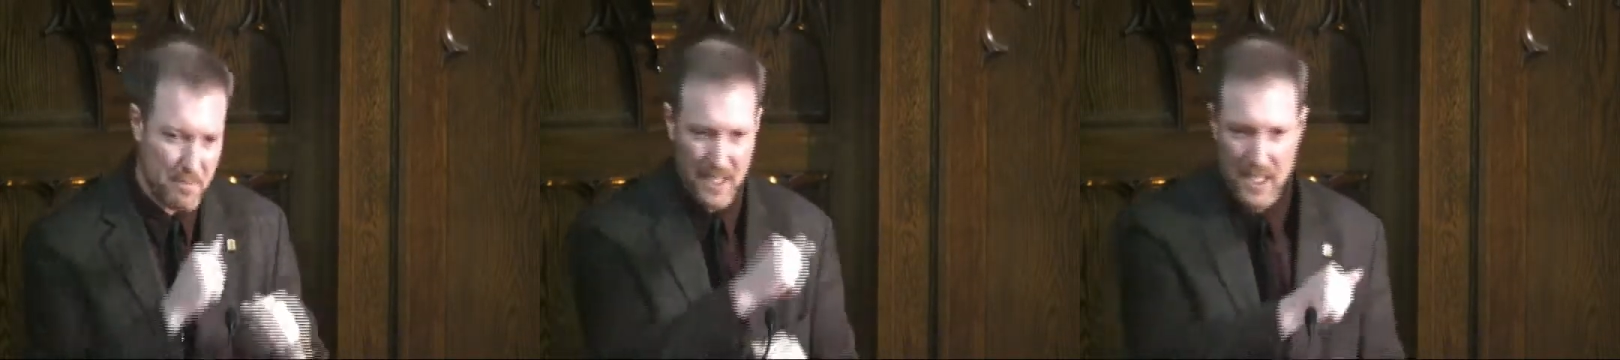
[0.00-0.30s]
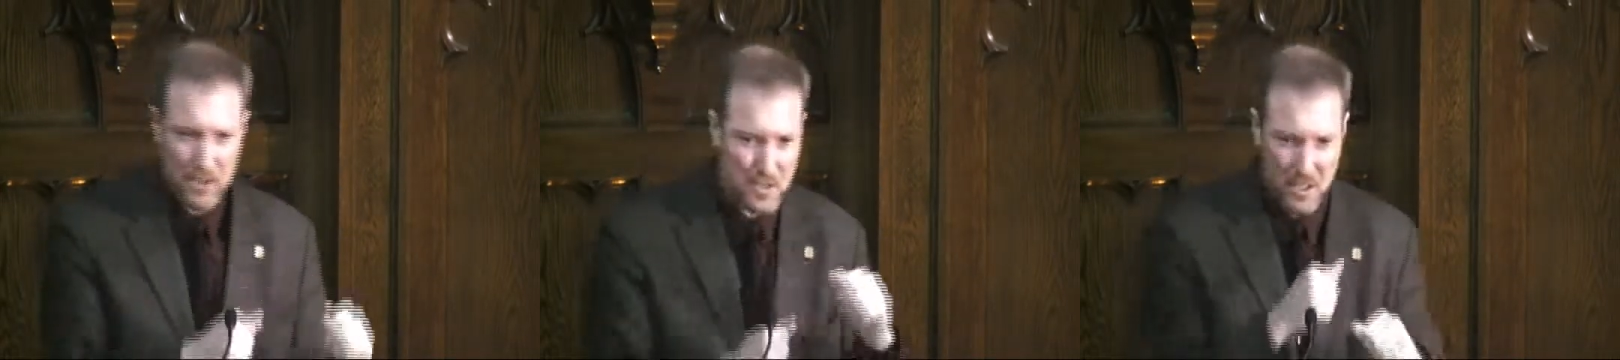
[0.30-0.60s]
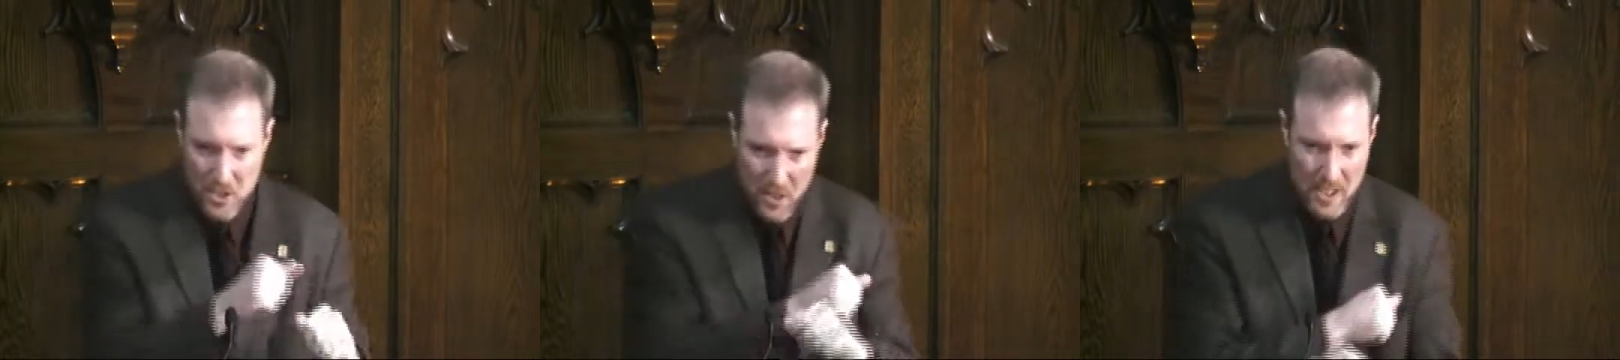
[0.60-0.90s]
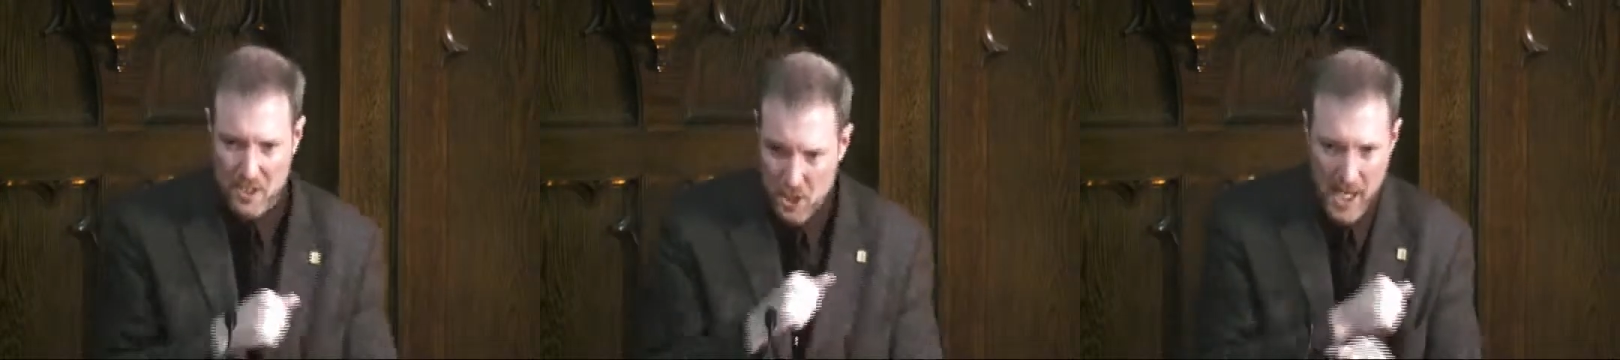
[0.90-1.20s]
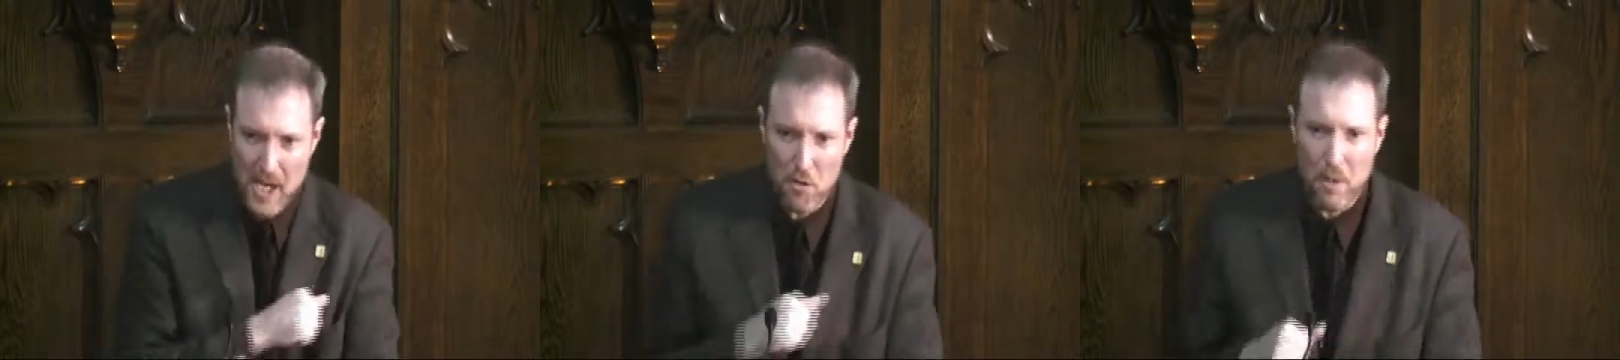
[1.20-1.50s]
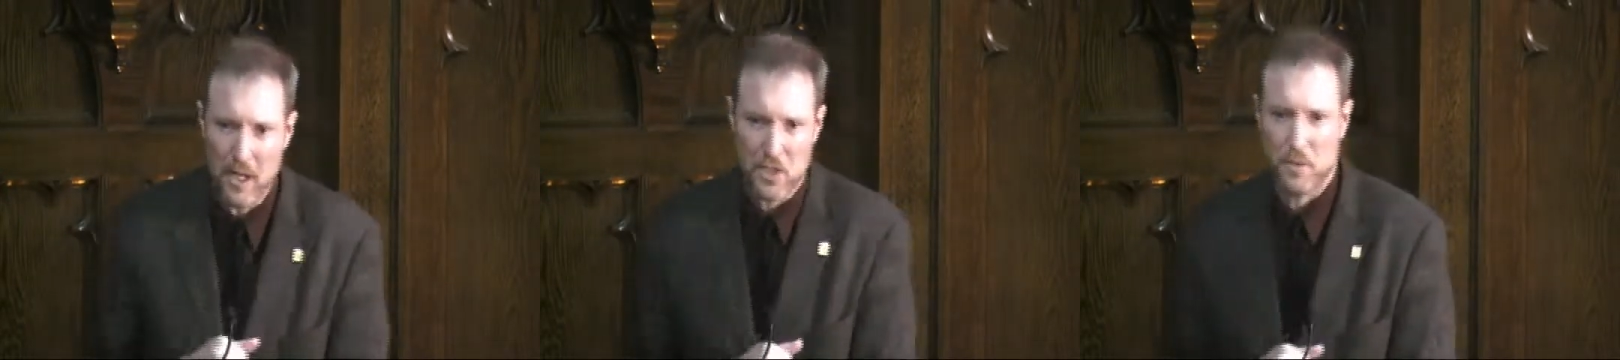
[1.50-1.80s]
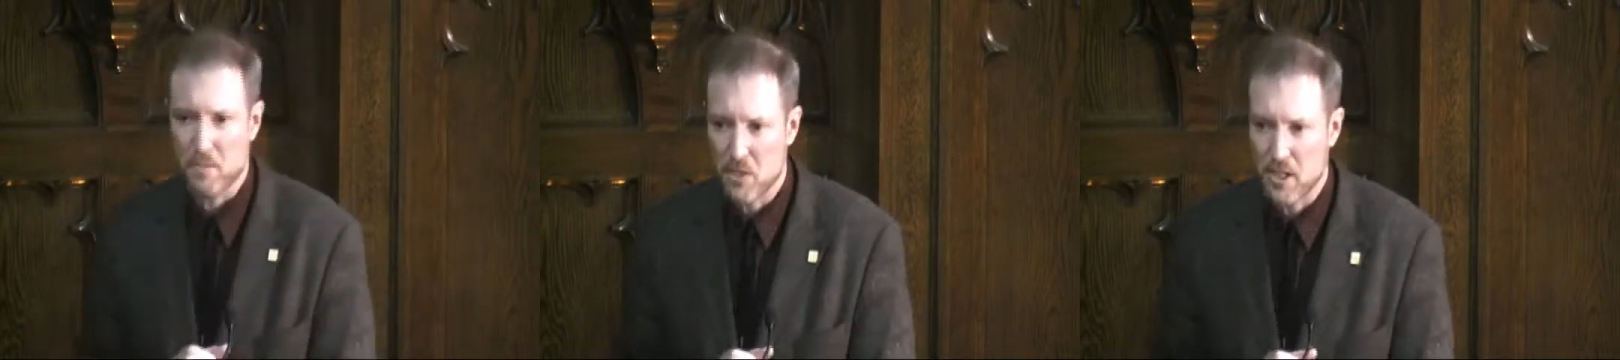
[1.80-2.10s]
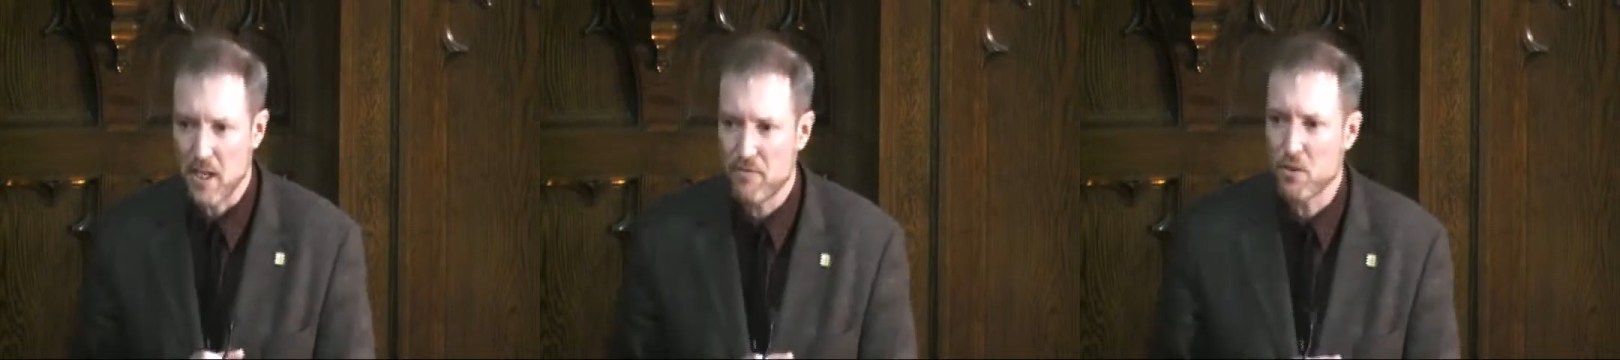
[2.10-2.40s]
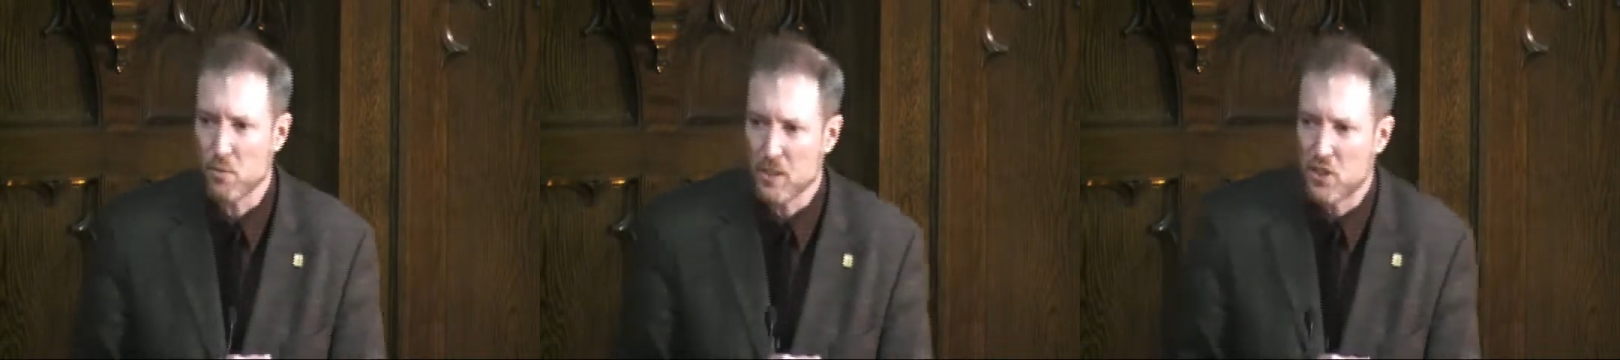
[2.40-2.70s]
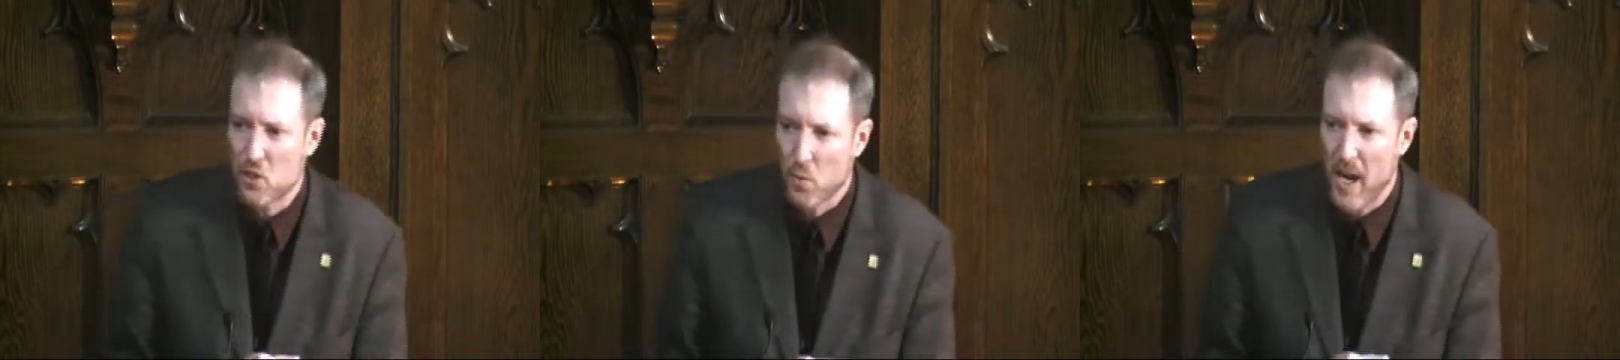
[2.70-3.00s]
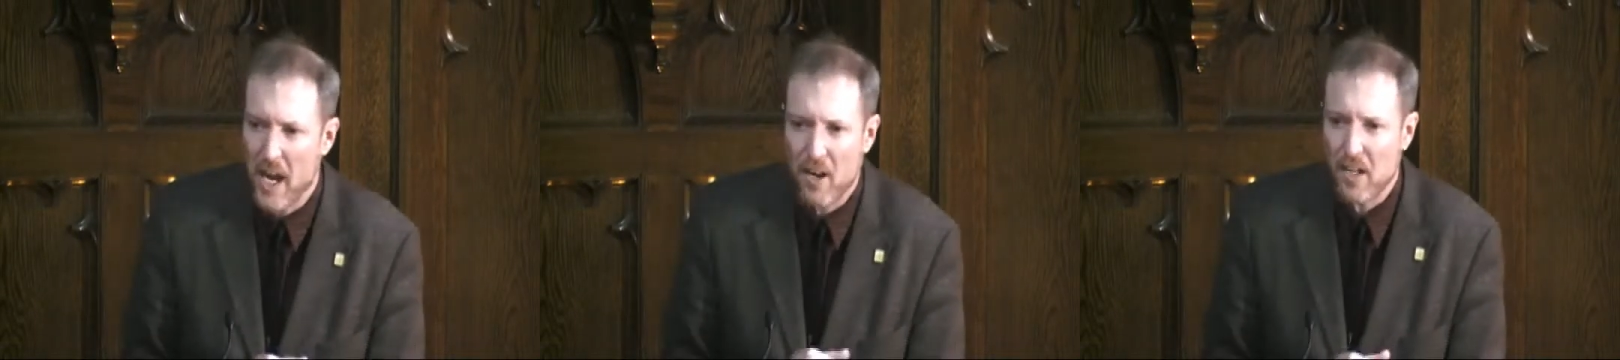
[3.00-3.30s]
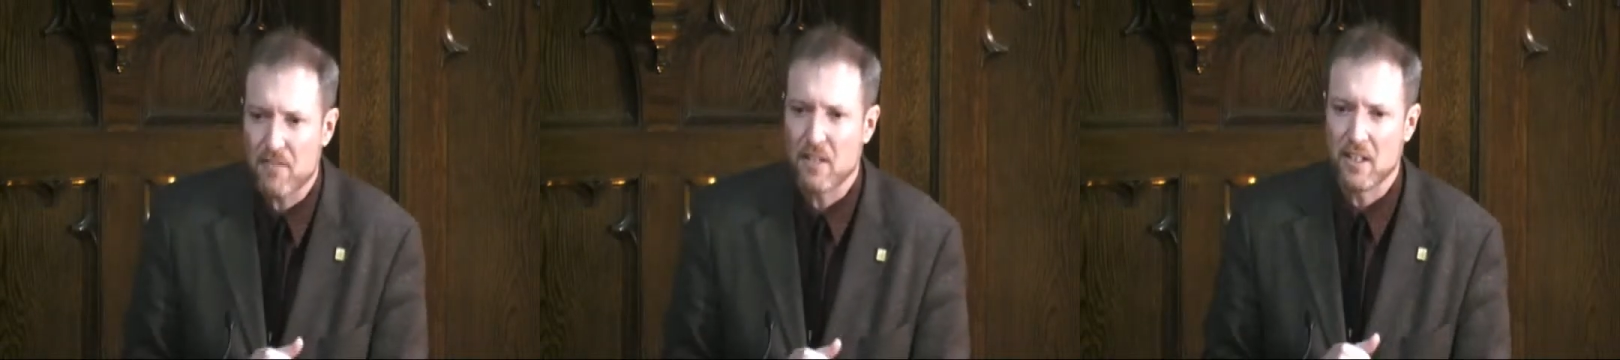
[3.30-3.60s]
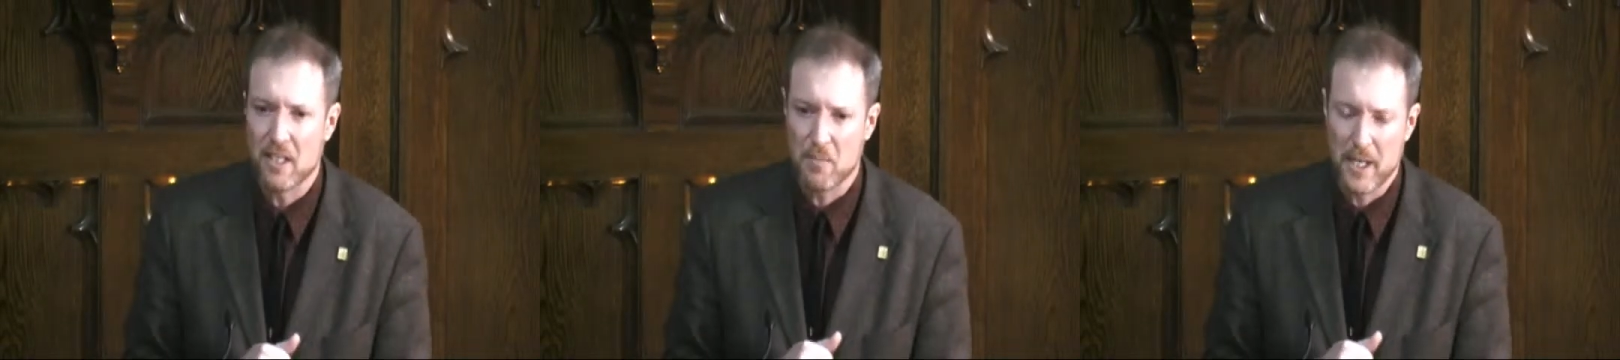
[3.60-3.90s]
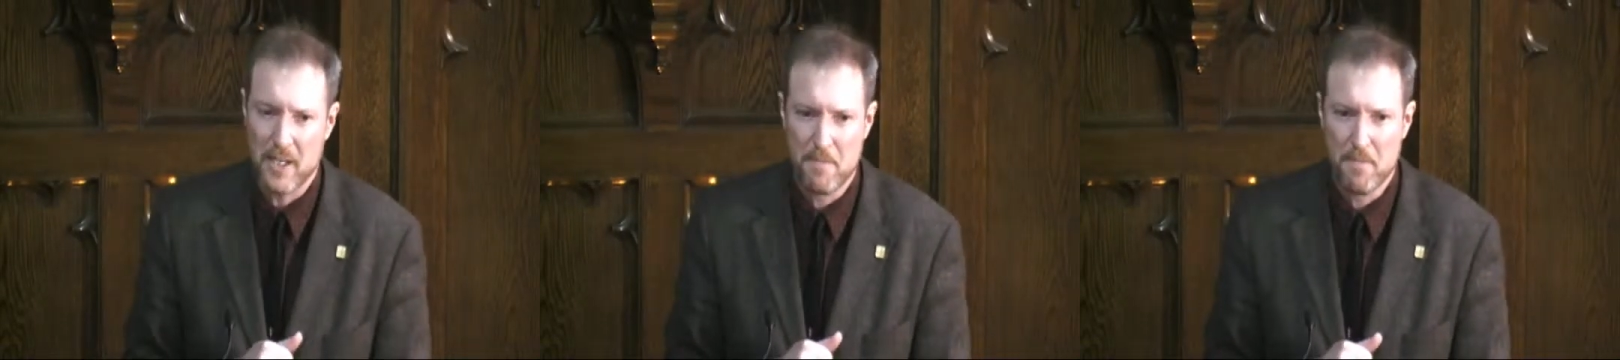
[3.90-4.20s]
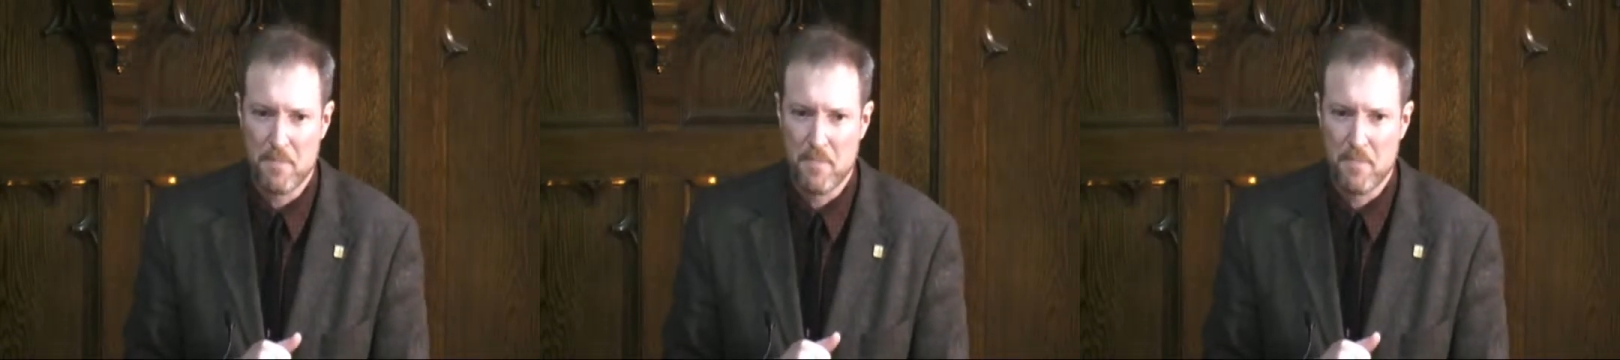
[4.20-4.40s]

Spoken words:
and he used to sort of shadow box with himself or would swear even a little bit.